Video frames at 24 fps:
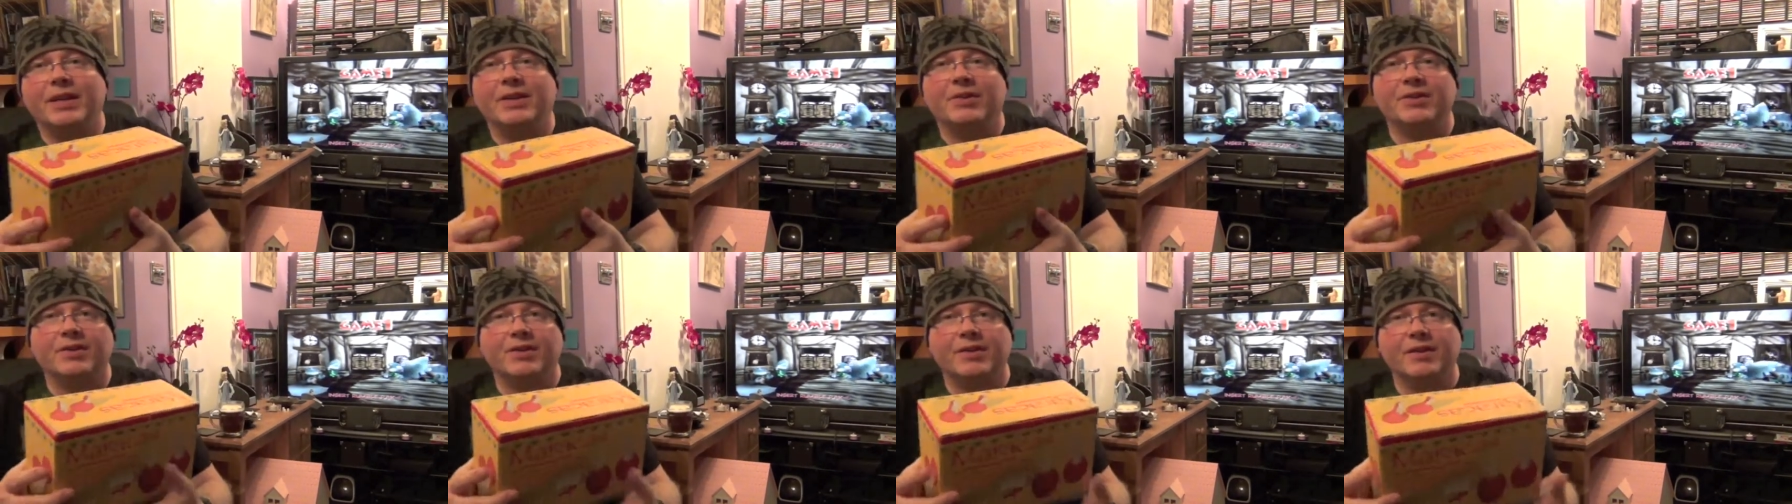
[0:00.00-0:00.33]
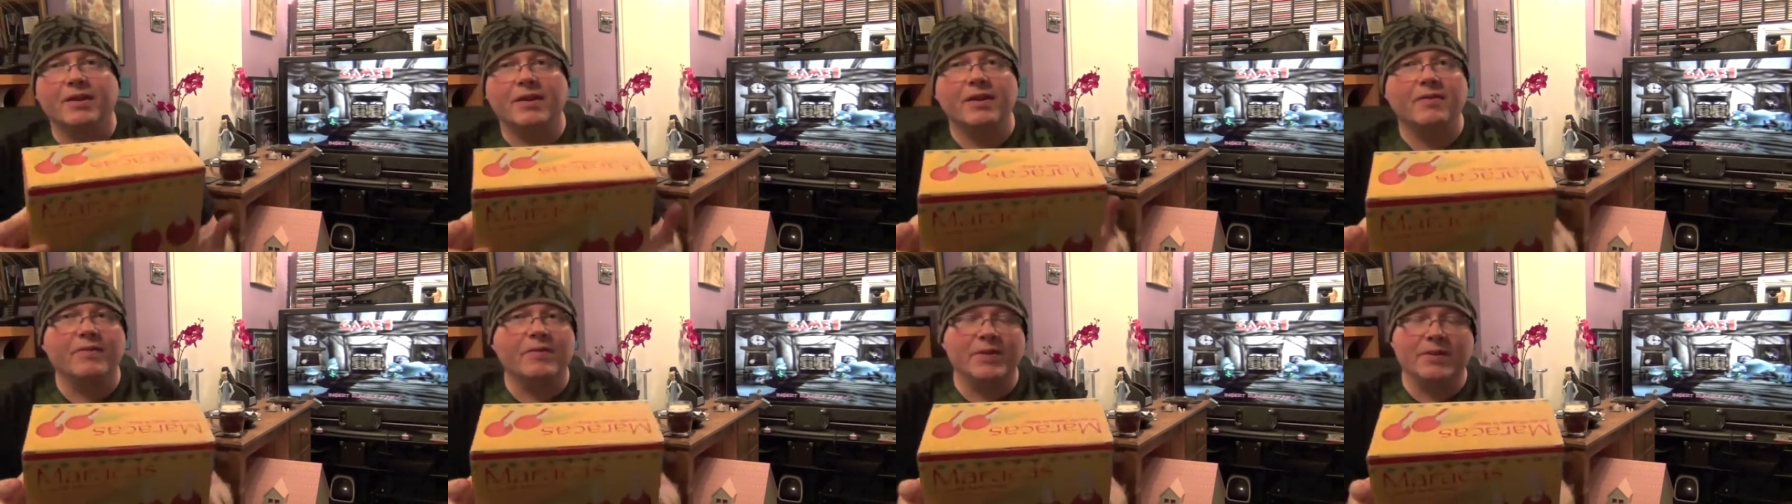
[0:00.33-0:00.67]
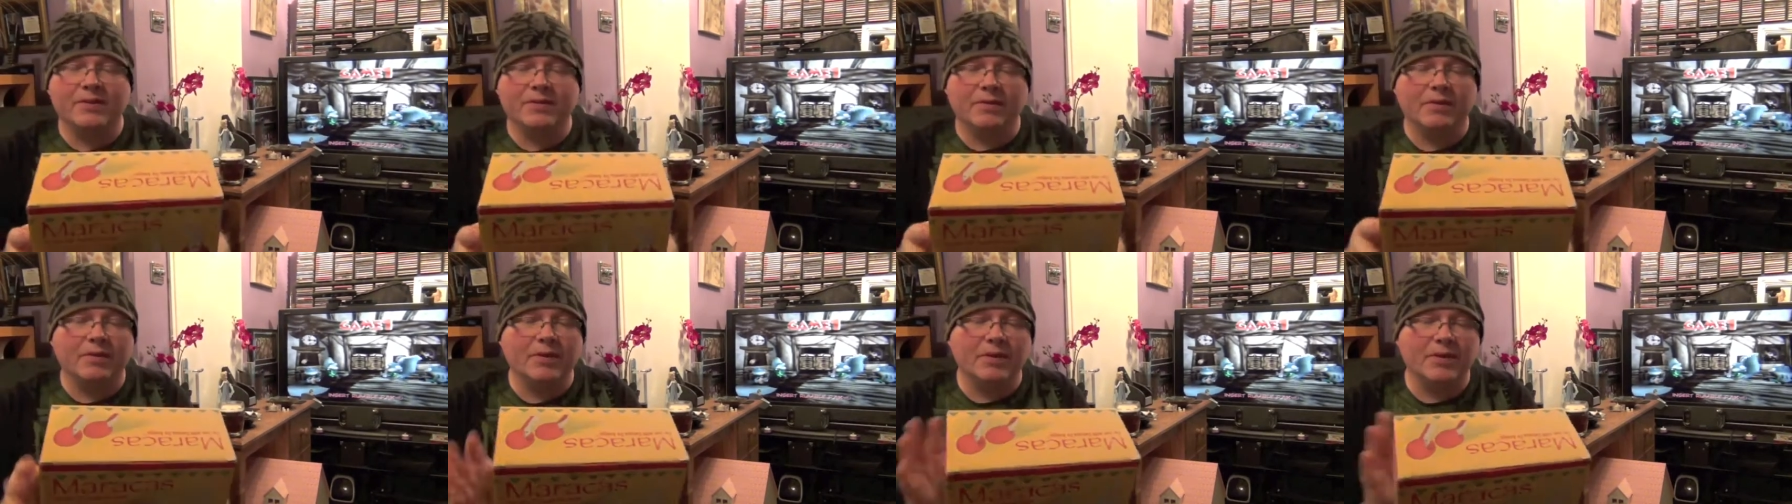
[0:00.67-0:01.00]
actually.
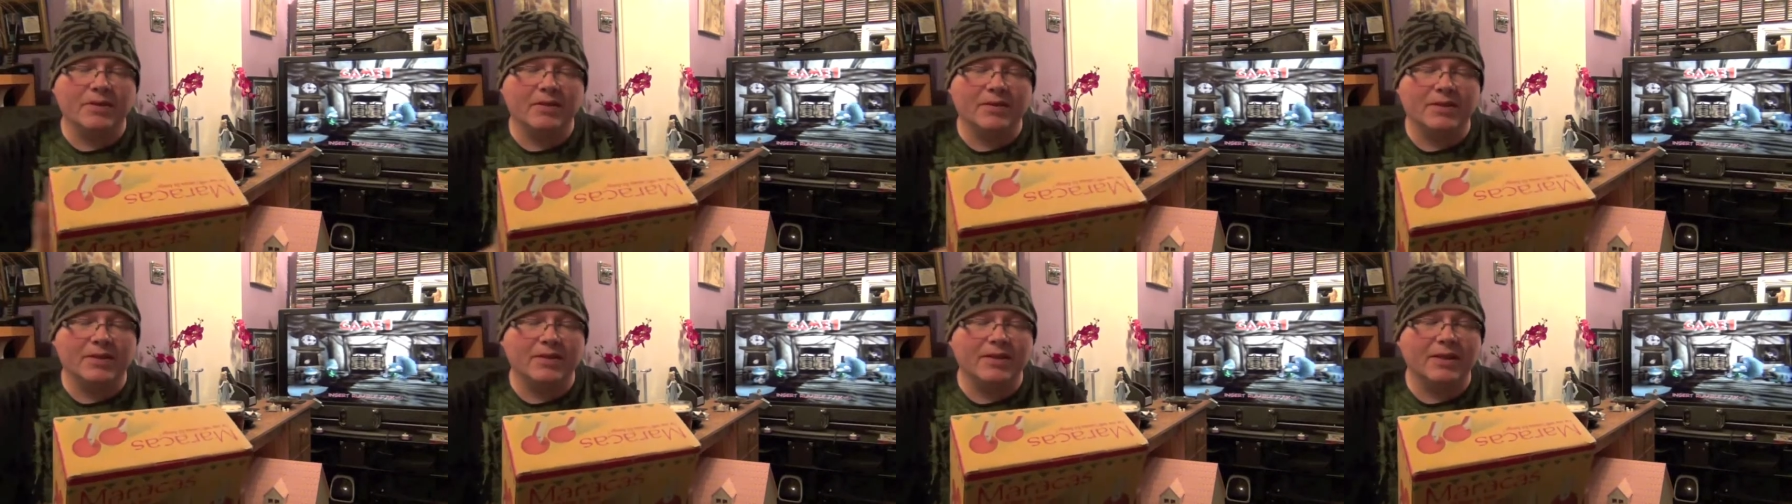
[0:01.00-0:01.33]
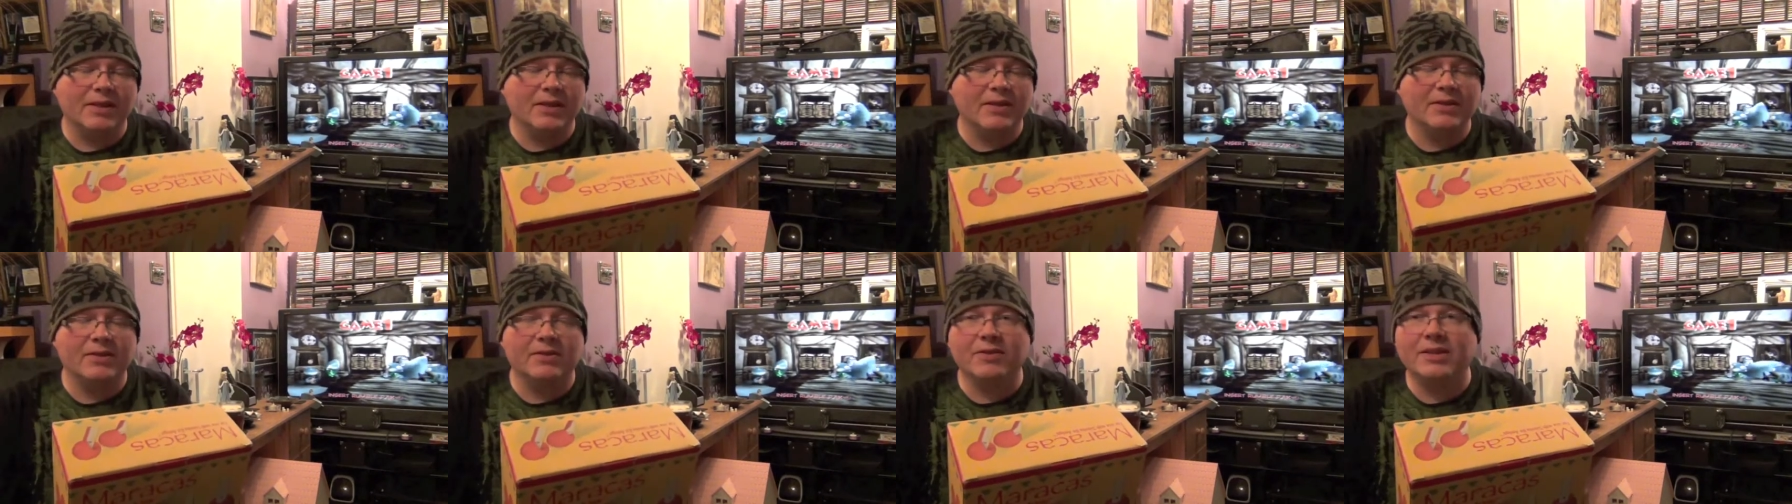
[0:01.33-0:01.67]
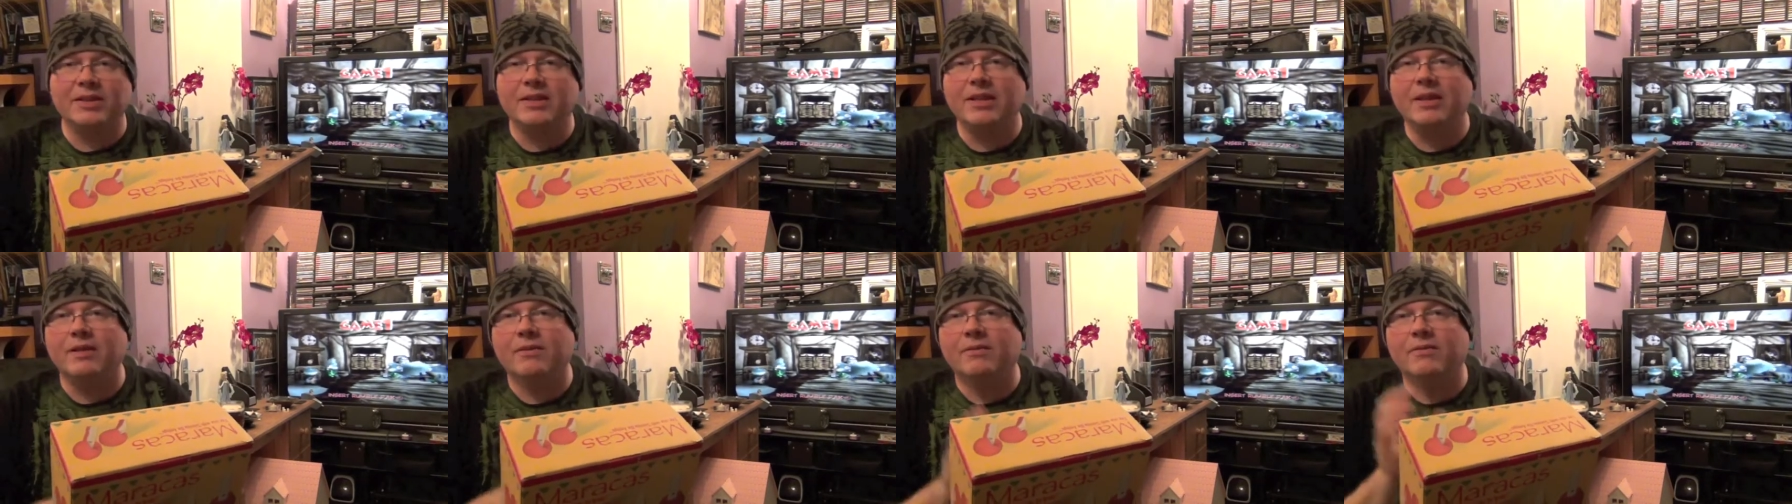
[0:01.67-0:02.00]
The stickers are
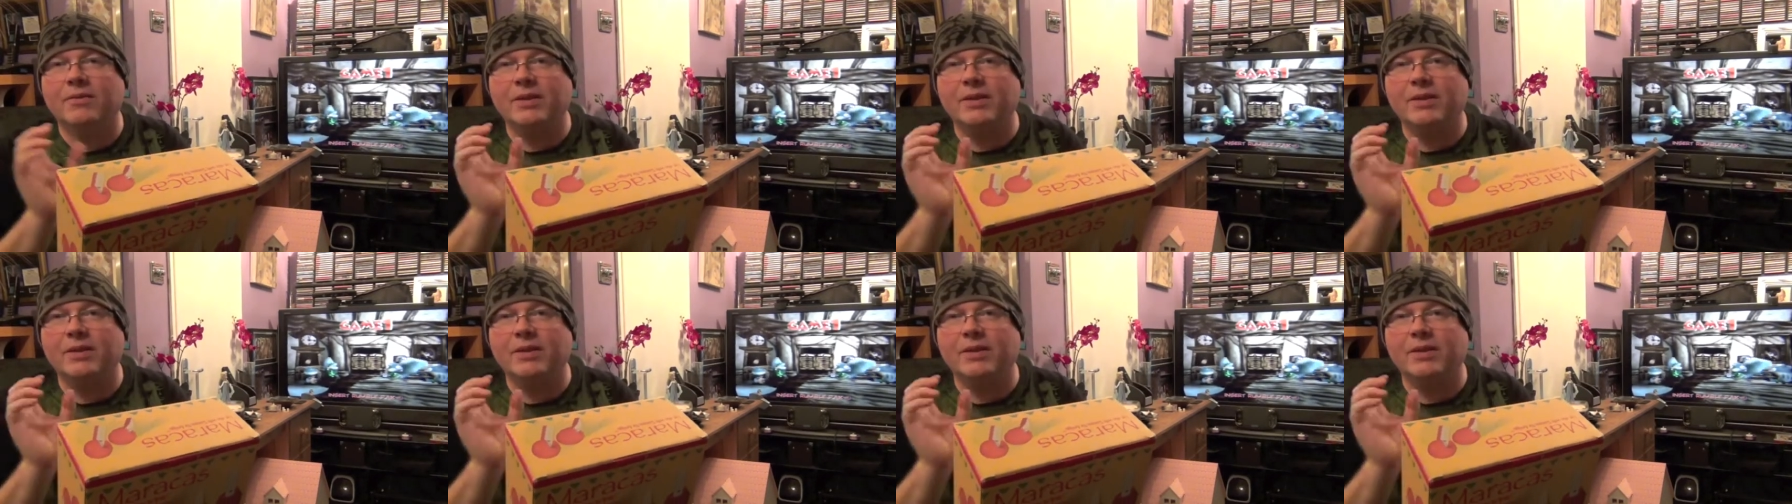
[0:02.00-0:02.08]
in there,